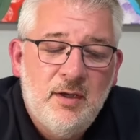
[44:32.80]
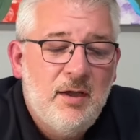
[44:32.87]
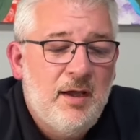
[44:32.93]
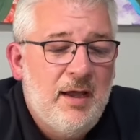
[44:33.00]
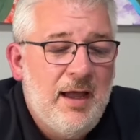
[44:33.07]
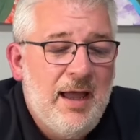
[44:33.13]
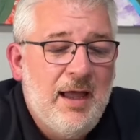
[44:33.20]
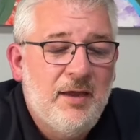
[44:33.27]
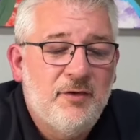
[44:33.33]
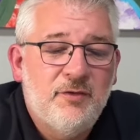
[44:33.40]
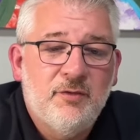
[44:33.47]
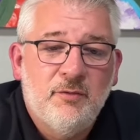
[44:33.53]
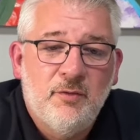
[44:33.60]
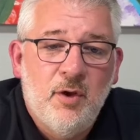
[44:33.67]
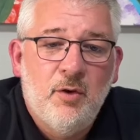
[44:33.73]
as
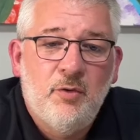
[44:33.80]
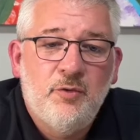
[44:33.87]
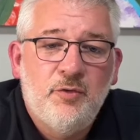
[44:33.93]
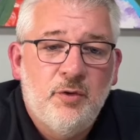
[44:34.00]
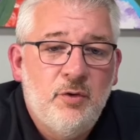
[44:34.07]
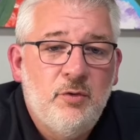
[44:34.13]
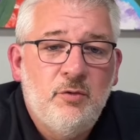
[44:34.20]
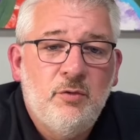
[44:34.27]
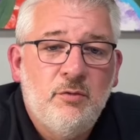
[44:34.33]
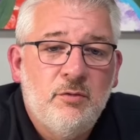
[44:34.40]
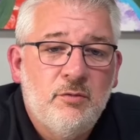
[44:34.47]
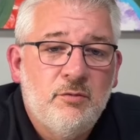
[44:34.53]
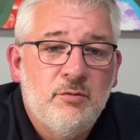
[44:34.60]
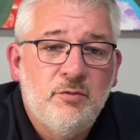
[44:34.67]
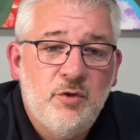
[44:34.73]
those who
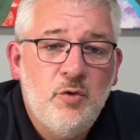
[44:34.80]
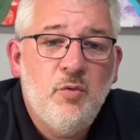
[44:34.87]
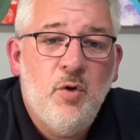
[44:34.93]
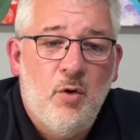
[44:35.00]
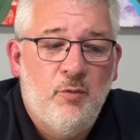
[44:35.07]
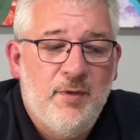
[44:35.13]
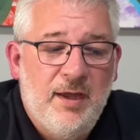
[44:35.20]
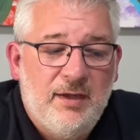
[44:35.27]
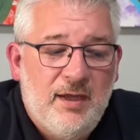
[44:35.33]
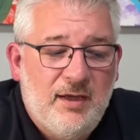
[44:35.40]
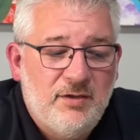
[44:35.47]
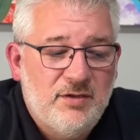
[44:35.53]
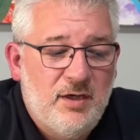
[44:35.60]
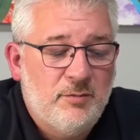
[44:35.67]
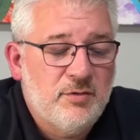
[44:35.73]
do hold that
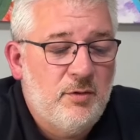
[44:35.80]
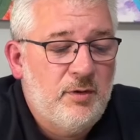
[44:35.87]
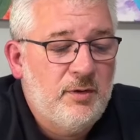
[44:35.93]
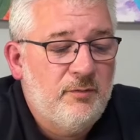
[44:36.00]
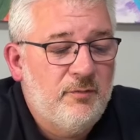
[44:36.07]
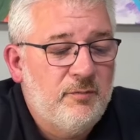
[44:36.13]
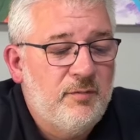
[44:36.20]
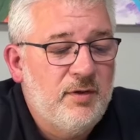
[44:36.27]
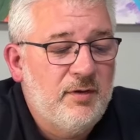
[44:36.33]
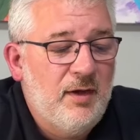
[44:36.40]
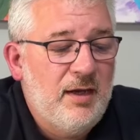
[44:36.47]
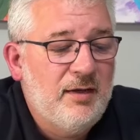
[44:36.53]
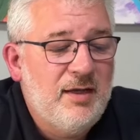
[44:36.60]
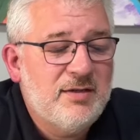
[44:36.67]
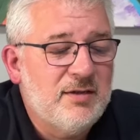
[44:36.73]
King James only.
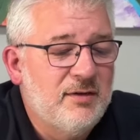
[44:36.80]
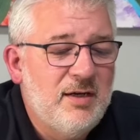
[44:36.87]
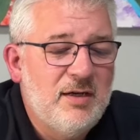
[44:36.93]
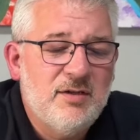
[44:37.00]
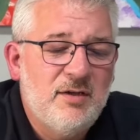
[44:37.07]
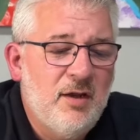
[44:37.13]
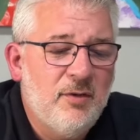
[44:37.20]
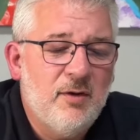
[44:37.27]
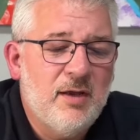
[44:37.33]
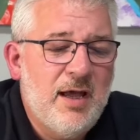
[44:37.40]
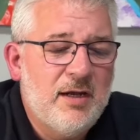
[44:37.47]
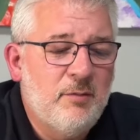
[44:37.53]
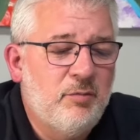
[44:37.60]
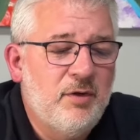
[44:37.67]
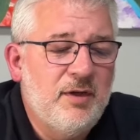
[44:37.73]
And listen, there's another lie
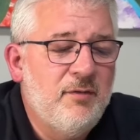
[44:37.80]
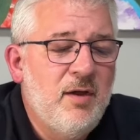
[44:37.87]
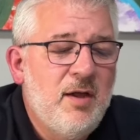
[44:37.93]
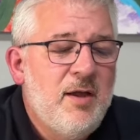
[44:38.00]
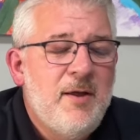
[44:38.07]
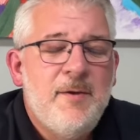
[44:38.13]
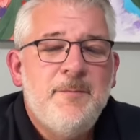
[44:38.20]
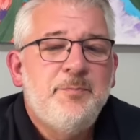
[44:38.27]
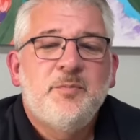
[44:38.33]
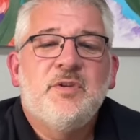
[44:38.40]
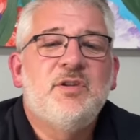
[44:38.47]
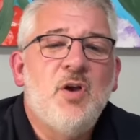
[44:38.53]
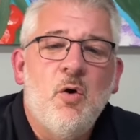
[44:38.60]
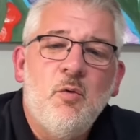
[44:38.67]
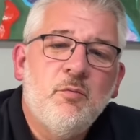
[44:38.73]
to believe.
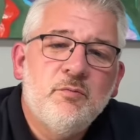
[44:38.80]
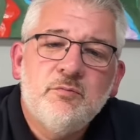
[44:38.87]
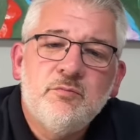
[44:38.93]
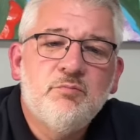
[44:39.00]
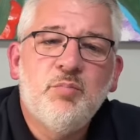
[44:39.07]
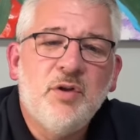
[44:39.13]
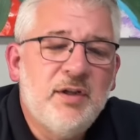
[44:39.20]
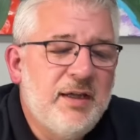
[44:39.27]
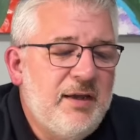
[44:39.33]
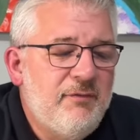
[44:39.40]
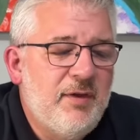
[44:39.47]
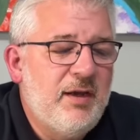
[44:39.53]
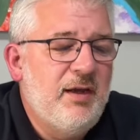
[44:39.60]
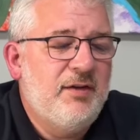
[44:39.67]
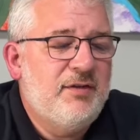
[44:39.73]
Don't believe
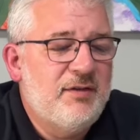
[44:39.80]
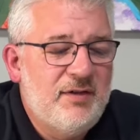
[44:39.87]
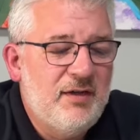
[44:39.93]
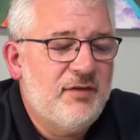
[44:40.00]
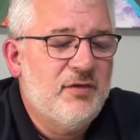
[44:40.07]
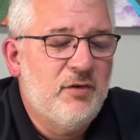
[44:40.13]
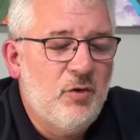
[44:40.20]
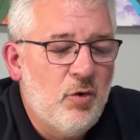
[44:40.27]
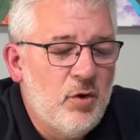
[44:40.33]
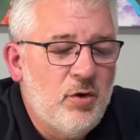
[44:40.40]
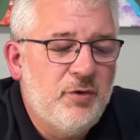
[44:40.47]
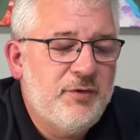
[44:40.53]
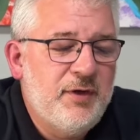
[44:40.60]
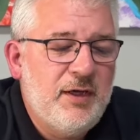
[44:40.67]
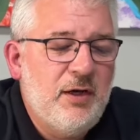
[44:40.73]
that it's
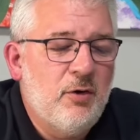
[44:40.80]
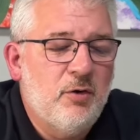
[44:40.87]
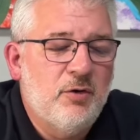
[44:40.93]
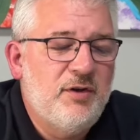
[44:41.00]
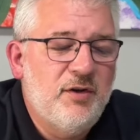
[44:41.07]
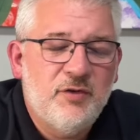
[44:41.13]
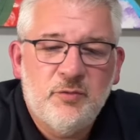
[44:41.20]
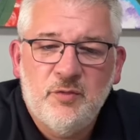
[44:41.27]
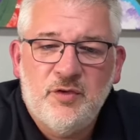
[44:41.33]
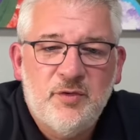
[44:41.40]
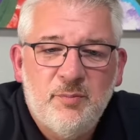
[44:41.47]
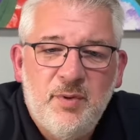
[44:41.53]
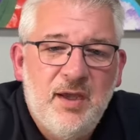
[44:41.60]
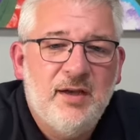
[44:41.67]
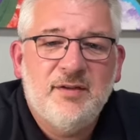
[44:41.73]
disloyalty or
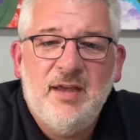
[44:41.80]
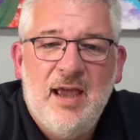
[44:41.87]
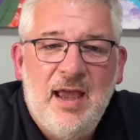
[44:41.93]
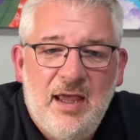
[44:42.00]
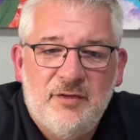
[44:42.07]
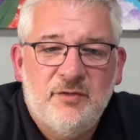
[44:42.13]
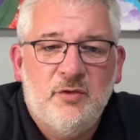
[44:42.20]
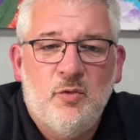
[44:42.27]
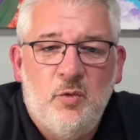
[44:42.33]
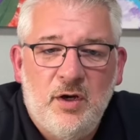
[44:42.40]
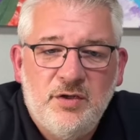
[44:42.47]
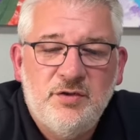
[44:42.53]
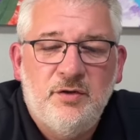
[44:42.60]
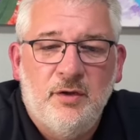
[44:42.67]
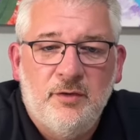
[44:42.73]
disrespect to ask
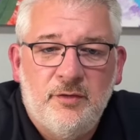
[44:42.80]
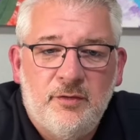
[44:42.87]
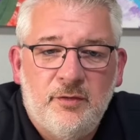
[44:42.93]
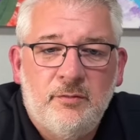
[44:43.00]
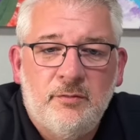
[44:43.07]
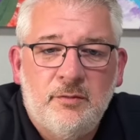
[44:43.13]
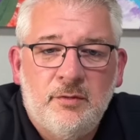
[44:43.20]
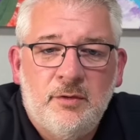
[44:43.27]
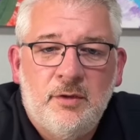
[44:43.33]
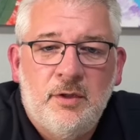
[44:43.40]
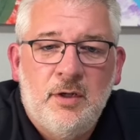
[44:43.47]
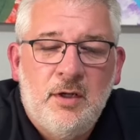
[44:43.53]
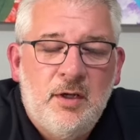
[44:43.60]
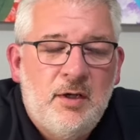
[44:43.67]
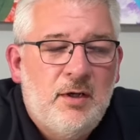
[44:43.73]
questions.
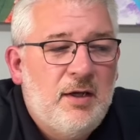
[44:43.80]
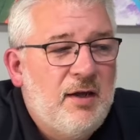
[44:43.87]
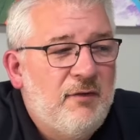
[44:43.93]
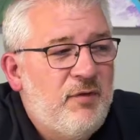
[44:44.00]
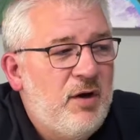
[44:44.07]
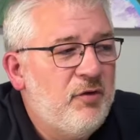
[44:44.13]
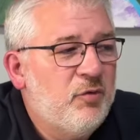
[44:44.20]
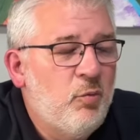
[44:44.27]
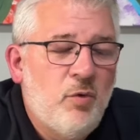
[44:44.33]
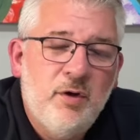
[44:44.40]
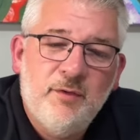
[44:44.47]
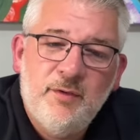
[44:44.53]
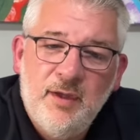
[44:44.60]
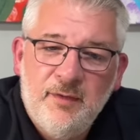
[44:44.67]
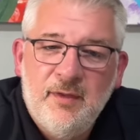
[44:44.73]
If there's one
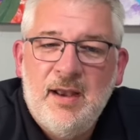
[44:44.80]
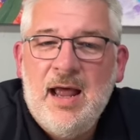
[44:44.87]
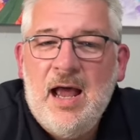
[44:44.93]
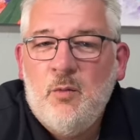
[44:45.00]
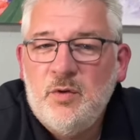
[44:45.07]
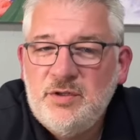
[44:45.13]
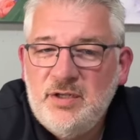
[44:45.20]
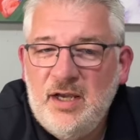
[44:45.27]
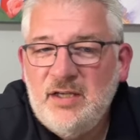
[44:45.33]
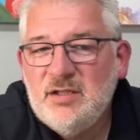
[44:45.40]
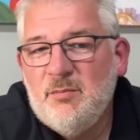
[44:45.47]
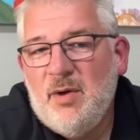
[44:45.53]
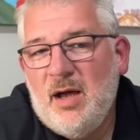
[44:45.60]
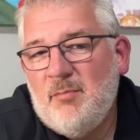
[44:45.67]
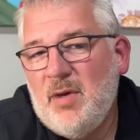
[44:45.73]
thing that I would change
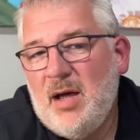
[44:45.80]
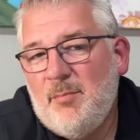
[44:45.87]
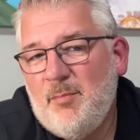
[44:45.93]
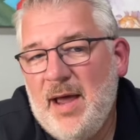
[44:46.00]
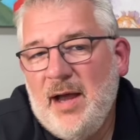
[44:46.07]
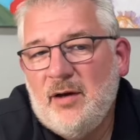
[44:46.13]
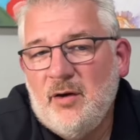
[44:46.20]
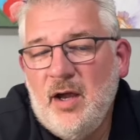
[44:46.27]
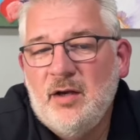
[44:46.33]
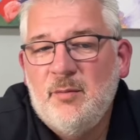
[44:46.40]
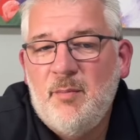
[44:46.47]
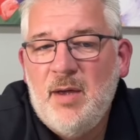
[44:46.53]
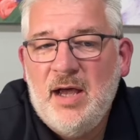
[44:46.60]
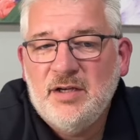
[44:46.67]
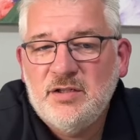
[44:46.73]
about my background and
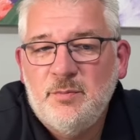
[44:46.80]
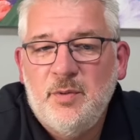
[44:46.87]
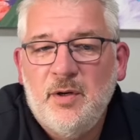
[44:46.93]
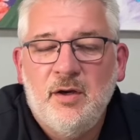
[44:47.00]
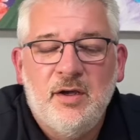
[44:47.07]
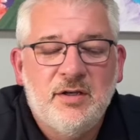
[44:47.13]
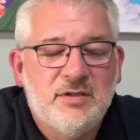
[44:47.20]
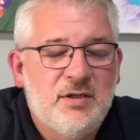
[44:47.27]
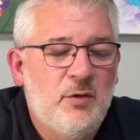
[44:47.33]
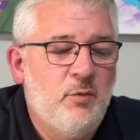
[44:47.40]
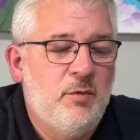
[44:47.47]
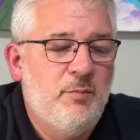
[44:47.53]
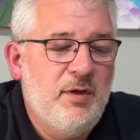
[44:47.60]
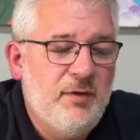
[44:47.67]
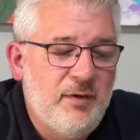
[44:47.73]
my experience, it
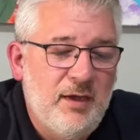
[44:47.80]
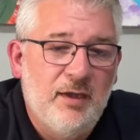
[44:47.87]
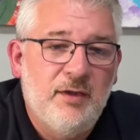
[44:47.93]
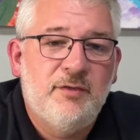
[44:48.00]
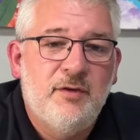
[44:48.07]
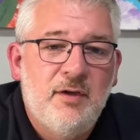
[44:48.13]
would be this.